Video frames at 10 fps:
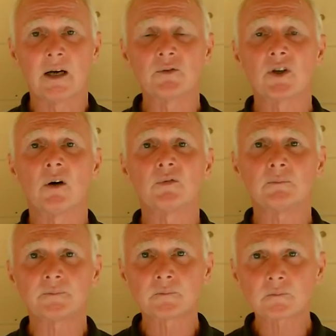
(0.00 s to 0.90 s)

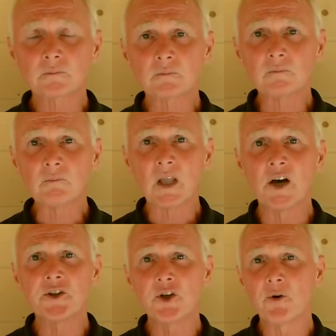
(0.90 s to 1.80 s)
out
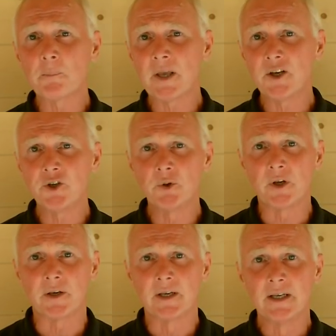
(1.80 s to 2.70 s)
of the European
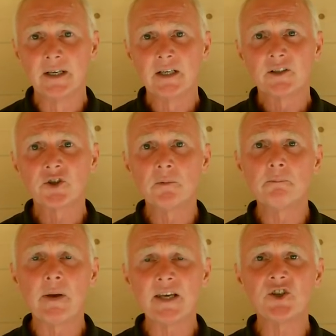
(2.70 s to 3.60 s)
Union.
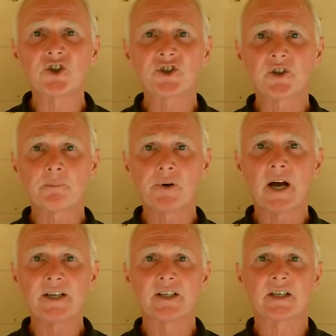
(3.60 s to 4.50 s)
Two major
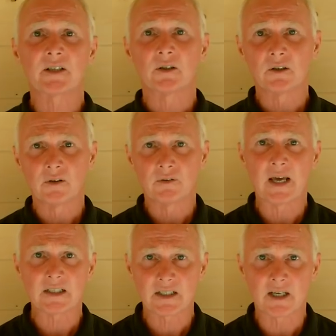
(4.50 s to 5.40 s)
surprises
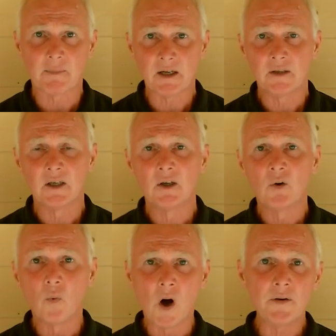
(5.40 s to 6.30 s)
that summer.
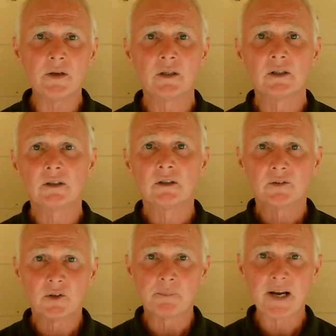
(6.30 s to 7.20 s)
One,
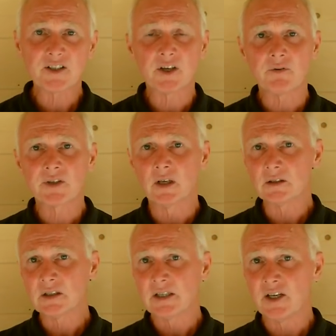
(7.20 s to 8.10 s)
the Brexit
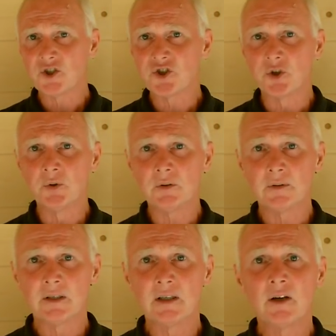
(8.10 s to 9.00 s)
result in June,
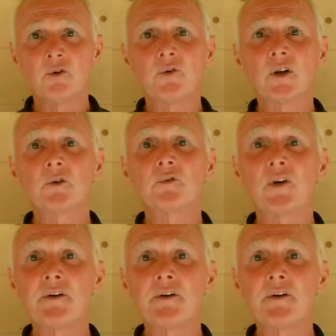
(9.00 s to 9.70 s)
followed